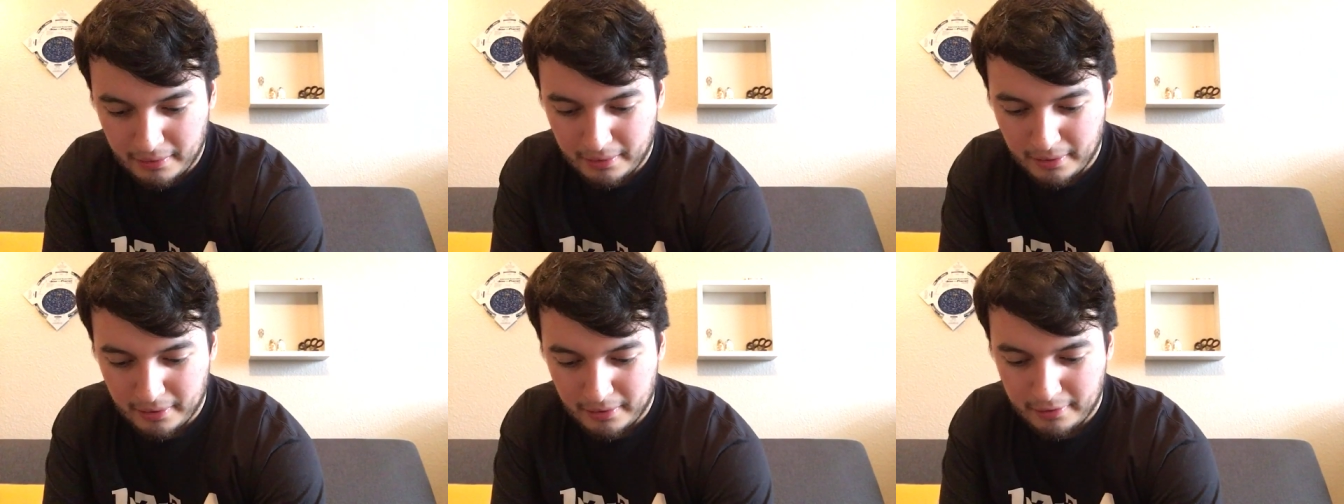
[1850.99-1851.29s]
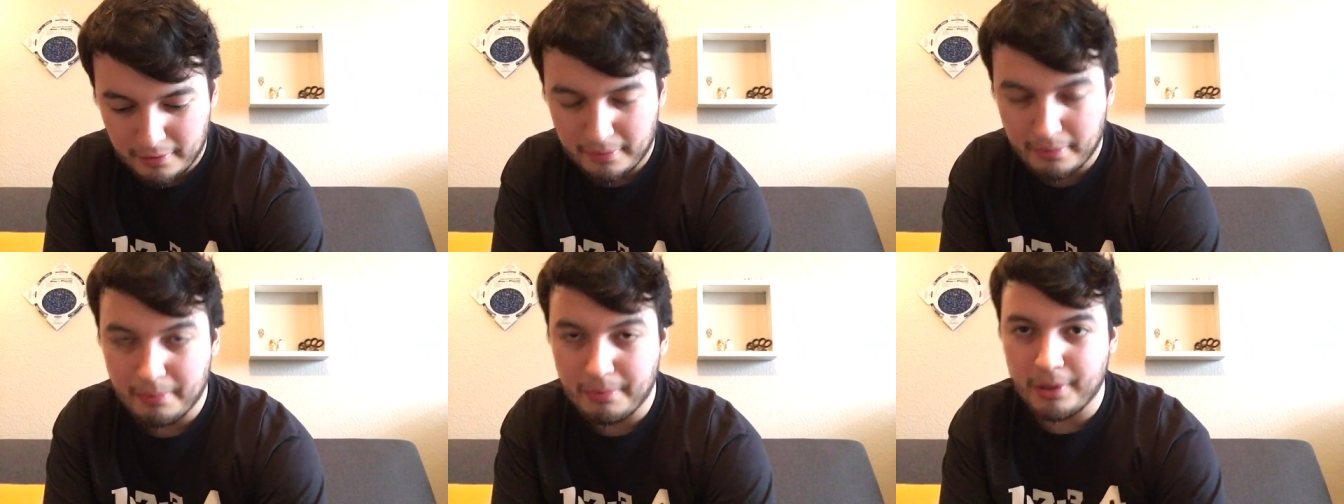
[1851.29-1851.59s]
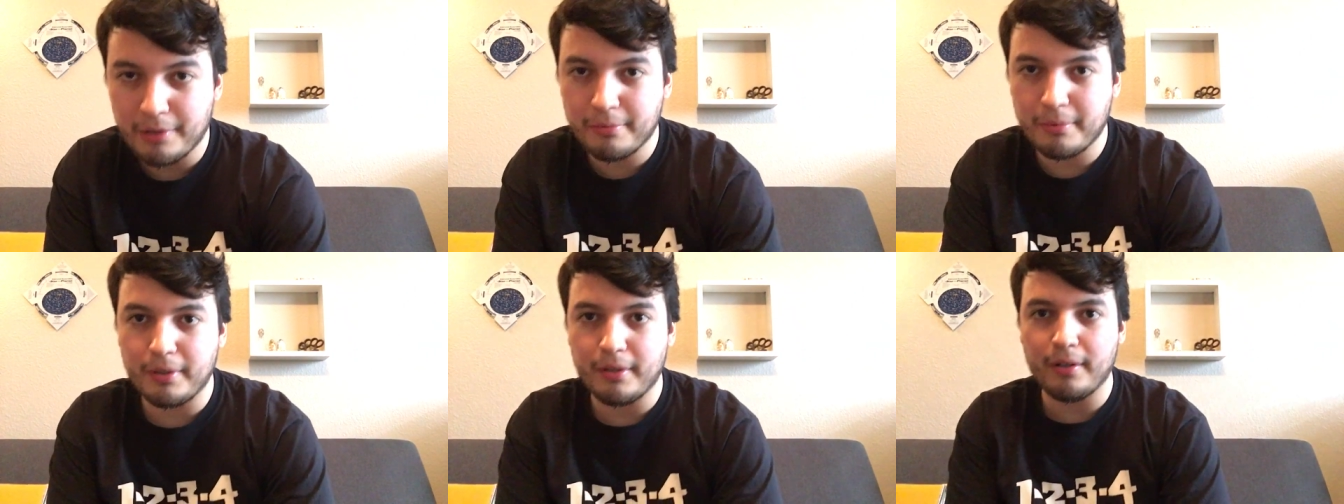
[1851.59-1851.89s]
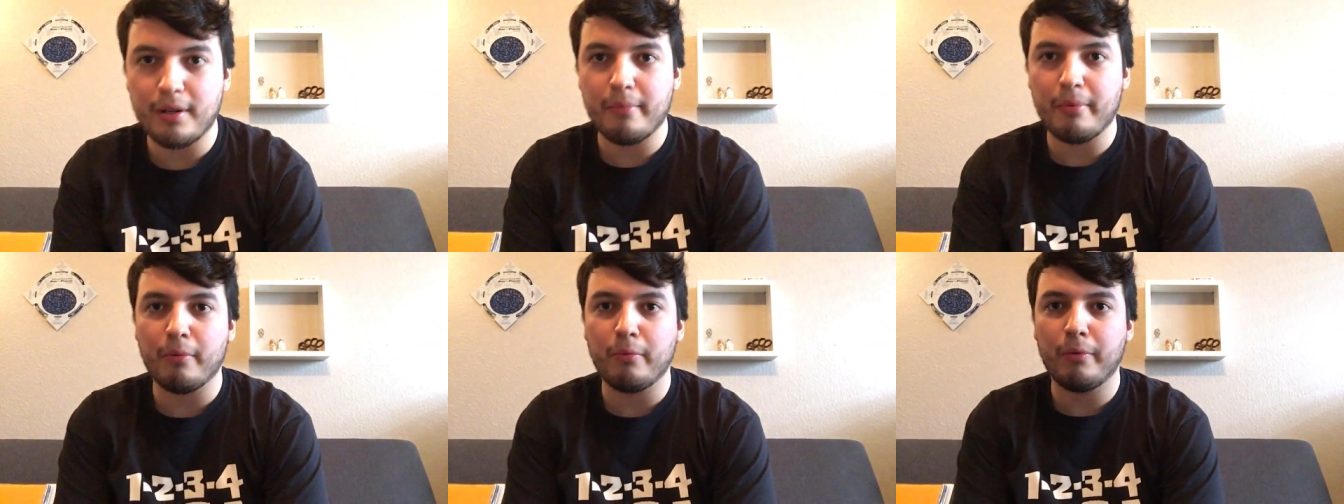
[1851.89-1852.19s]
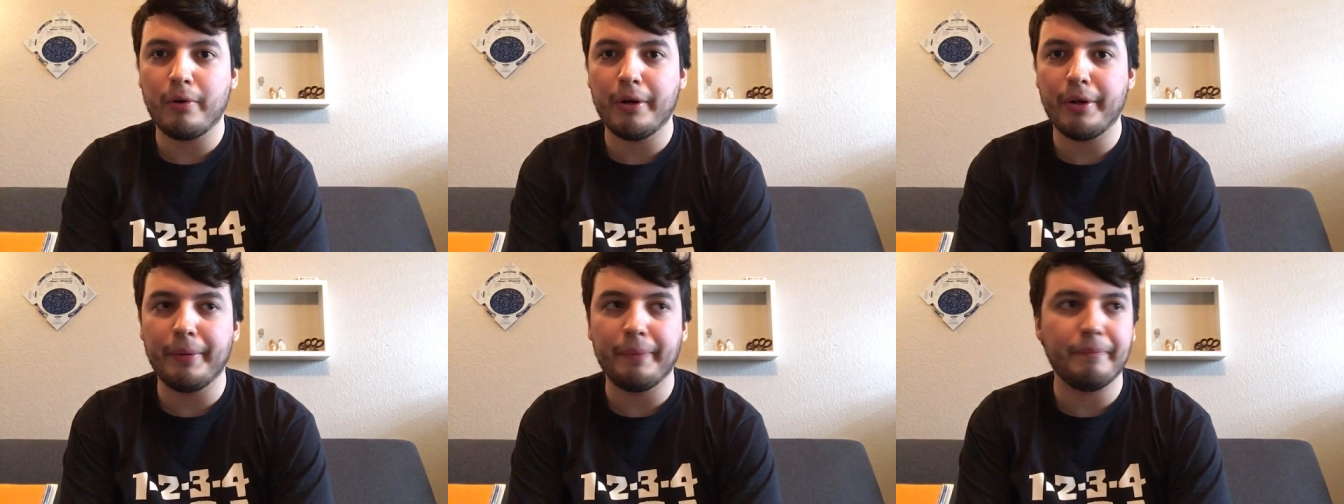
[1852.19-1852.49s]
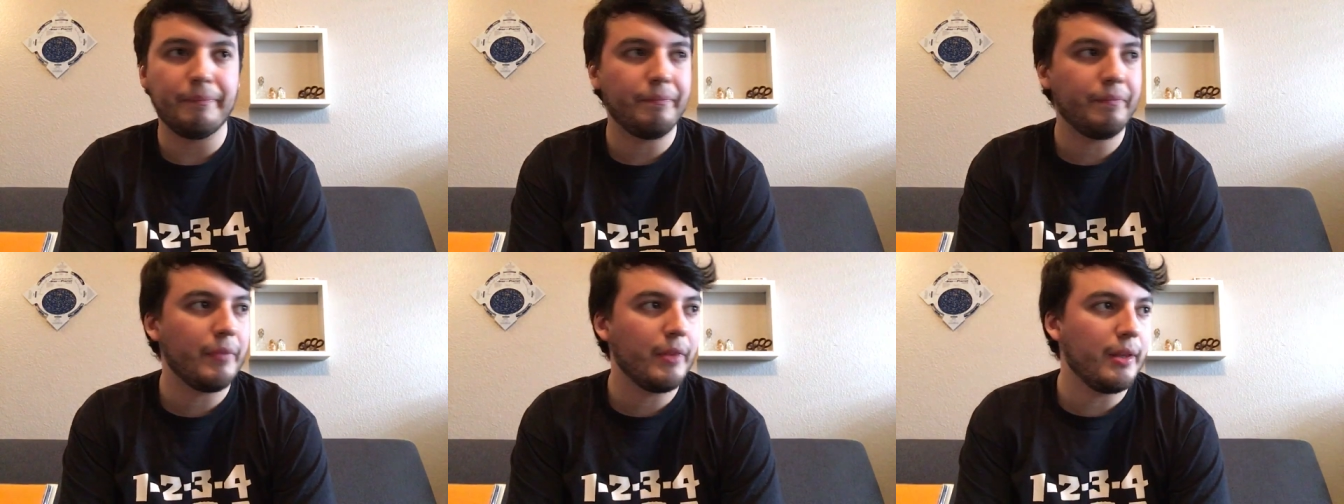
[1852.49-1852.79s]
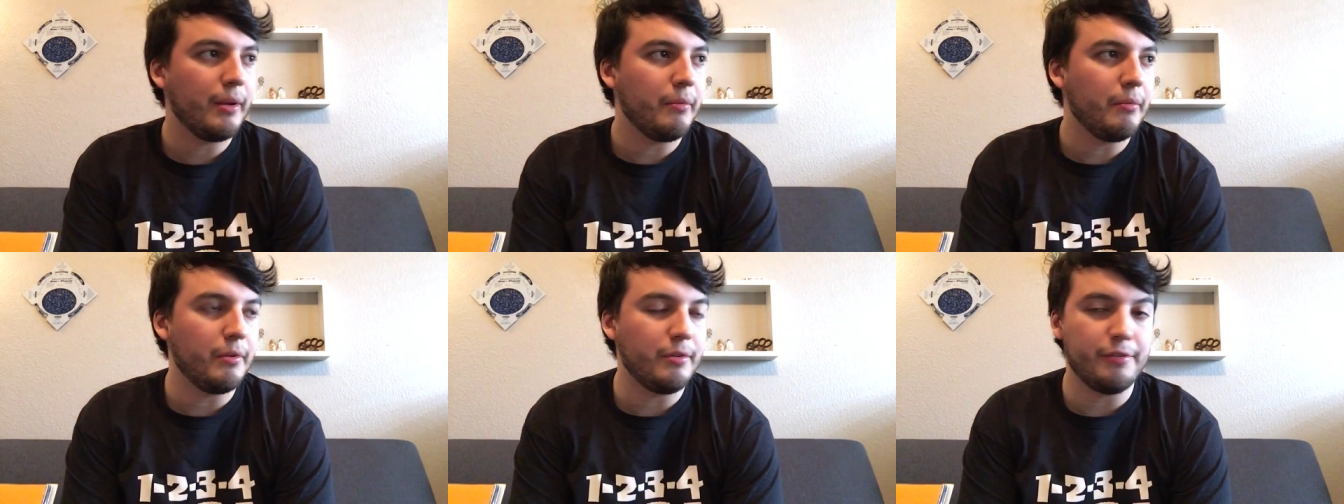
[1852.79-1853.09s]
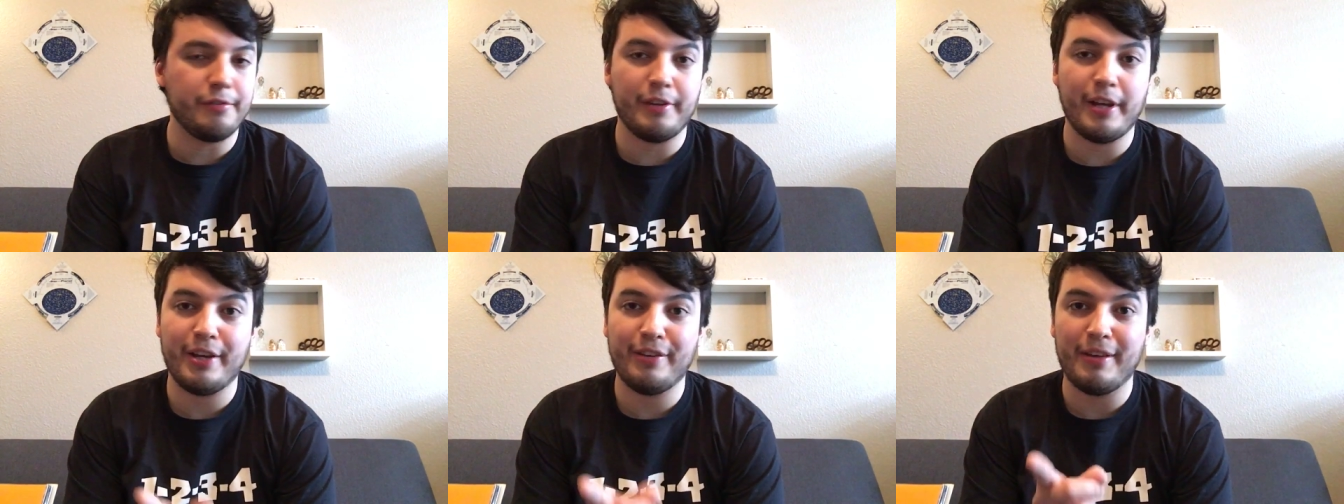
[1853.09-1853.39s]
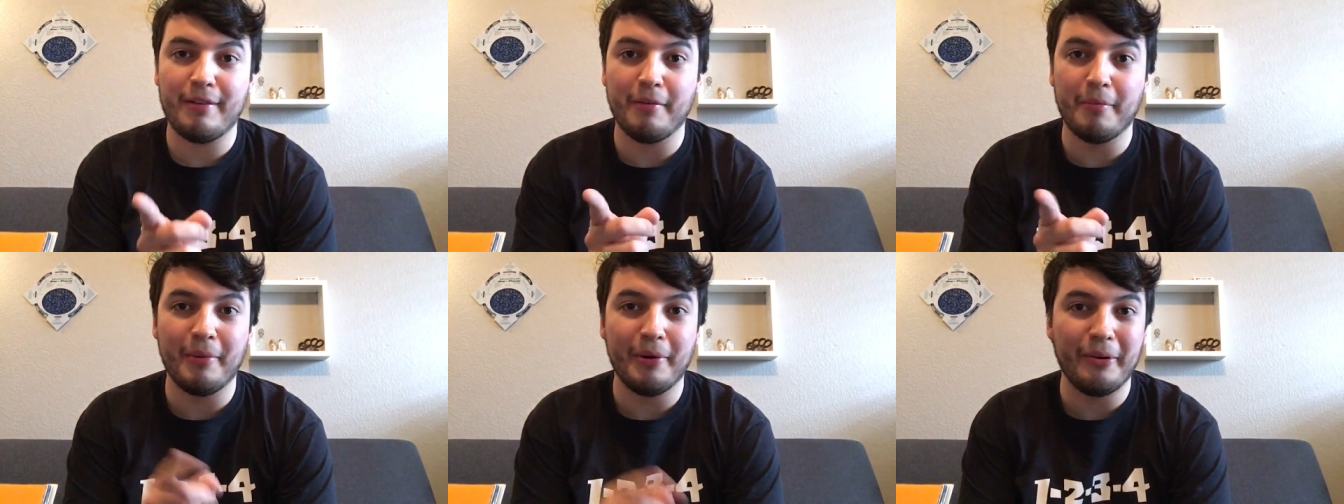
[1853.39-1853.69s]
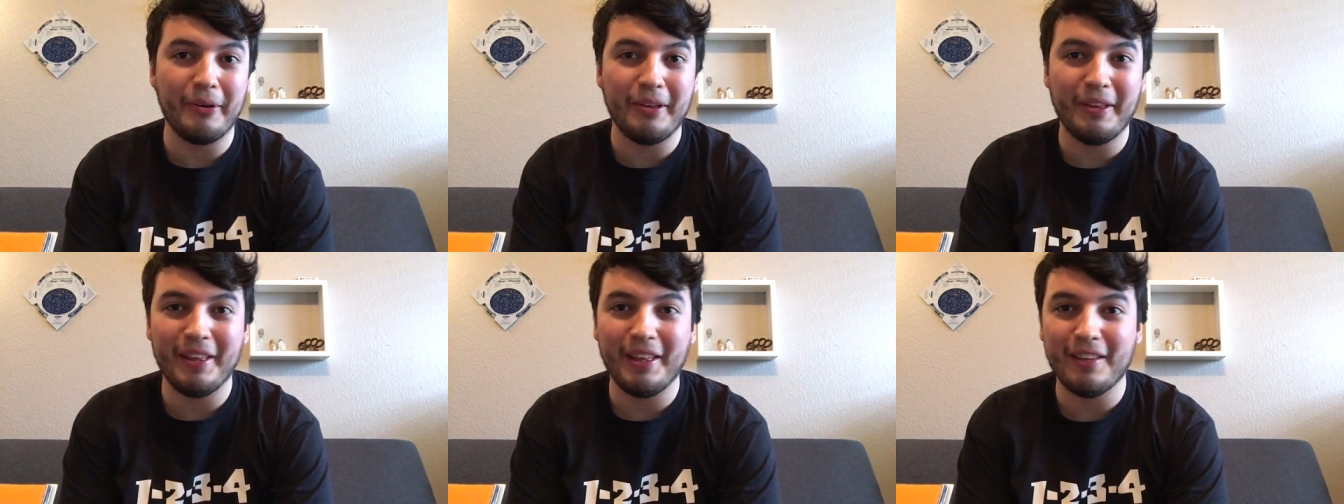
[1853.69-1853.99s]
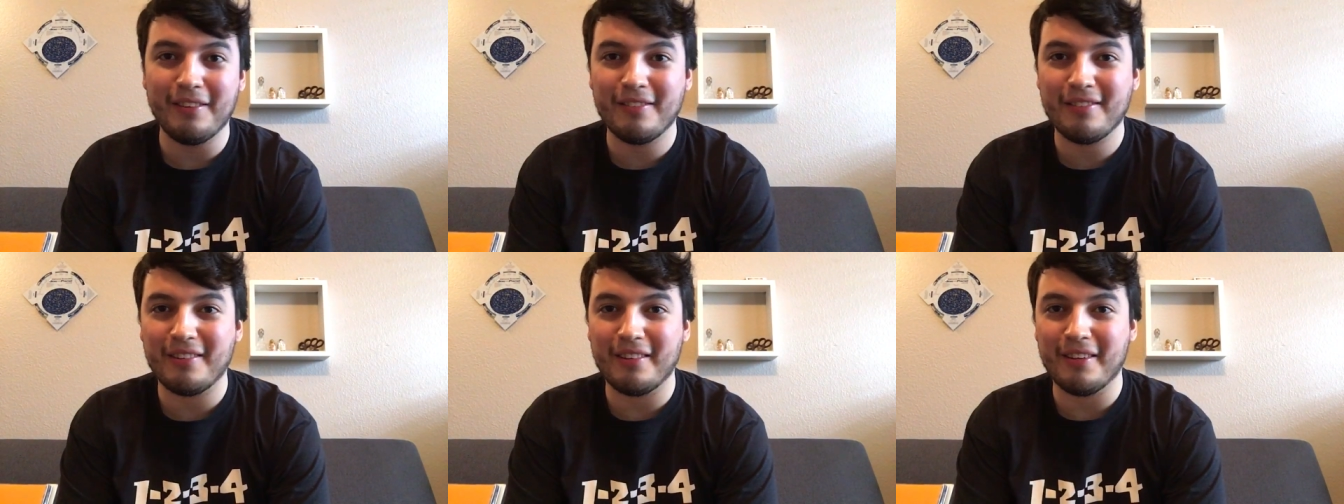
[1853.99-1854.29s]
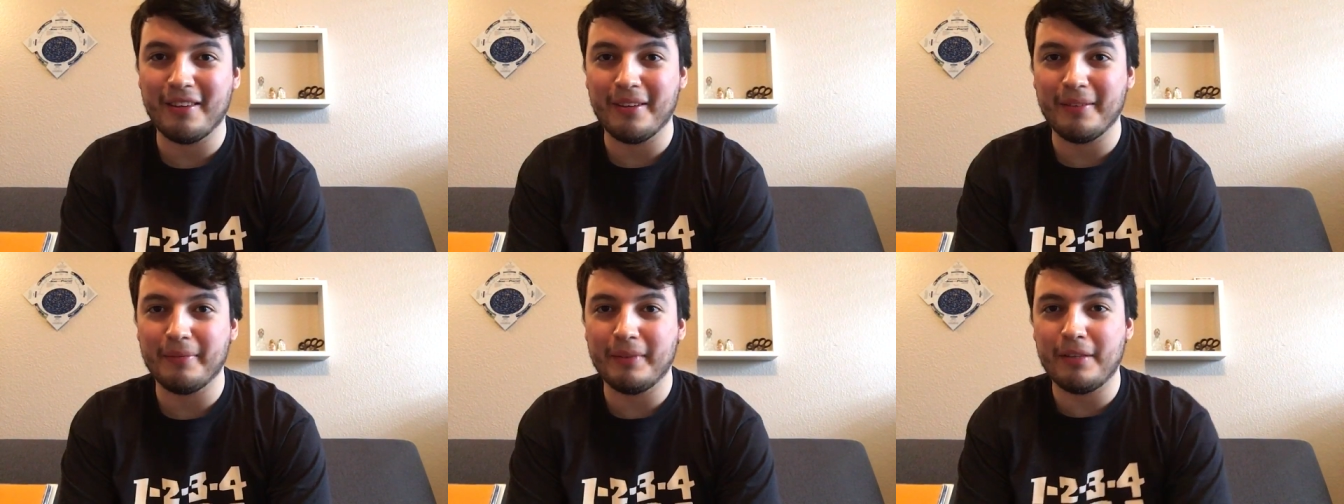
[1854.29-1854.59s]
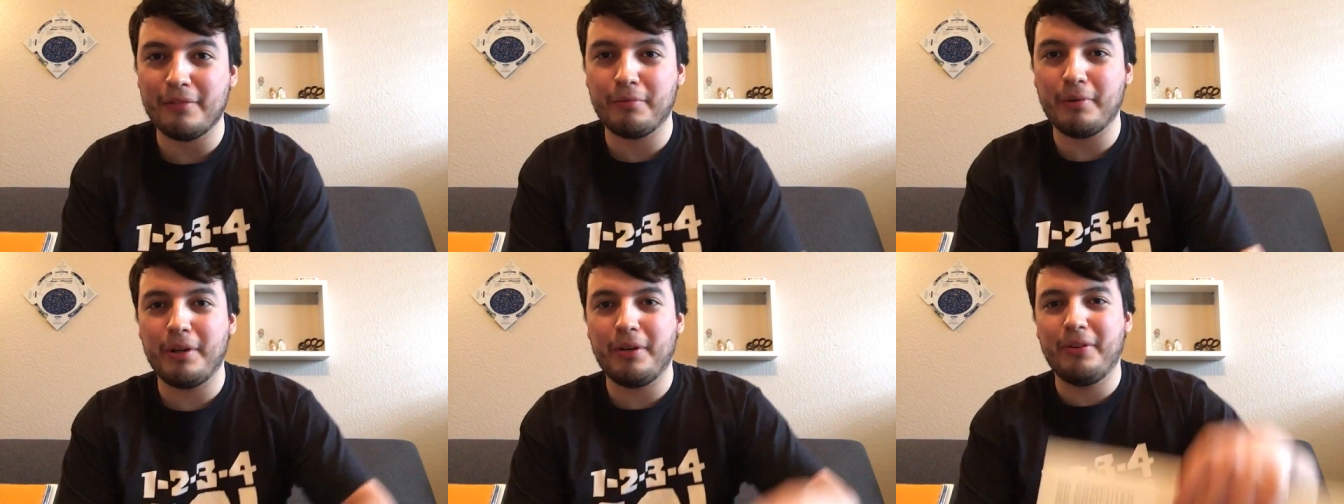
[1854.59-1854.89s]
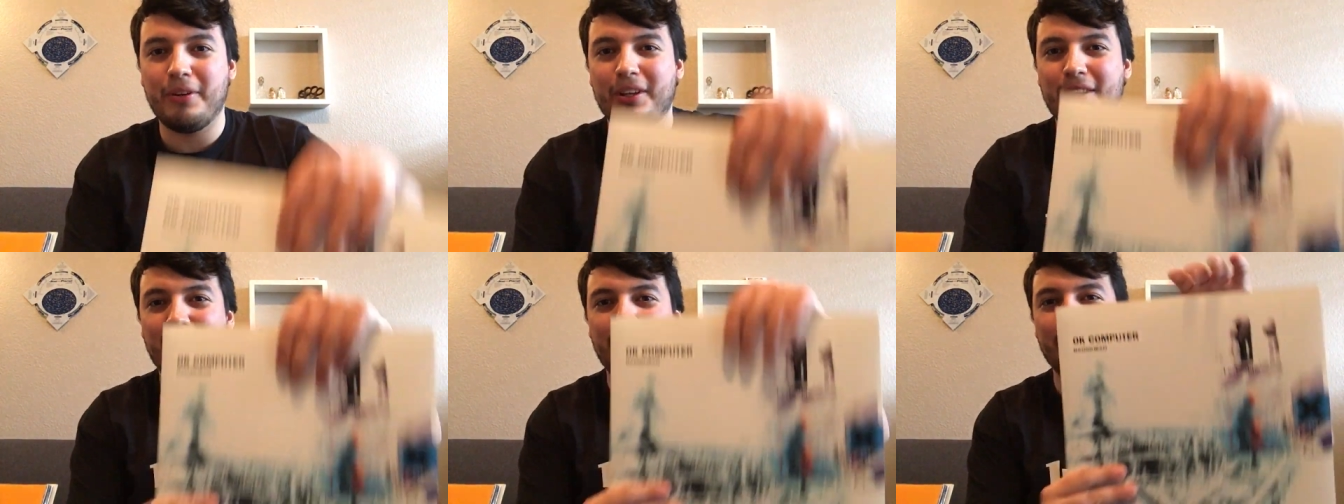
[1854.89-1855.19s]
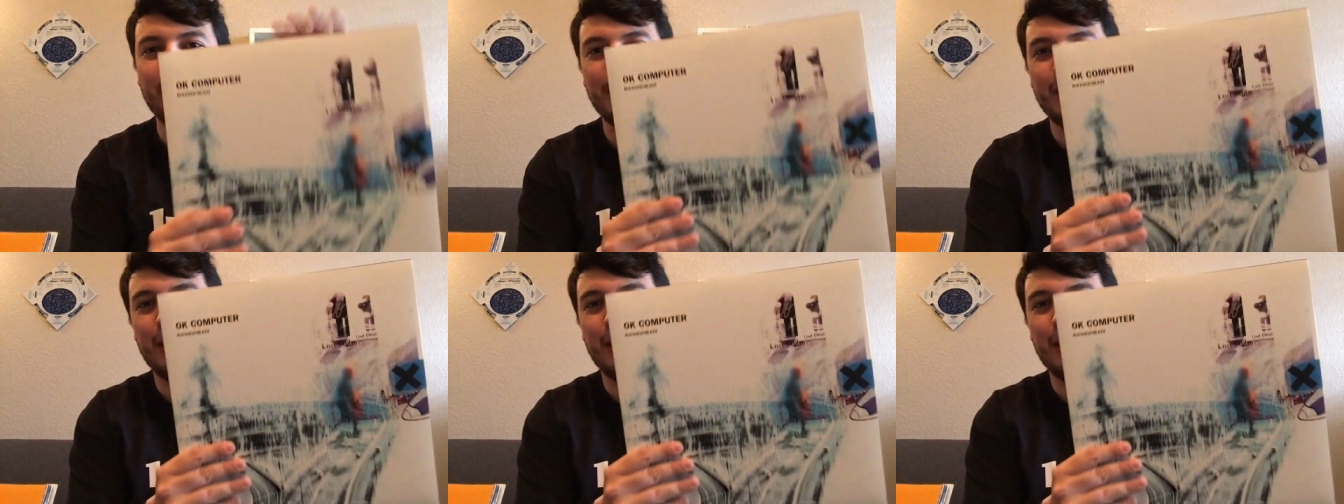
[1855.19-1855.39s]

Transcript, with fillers: which brings me to number one, which is not David Bowie. It's uh, it's Radiohead.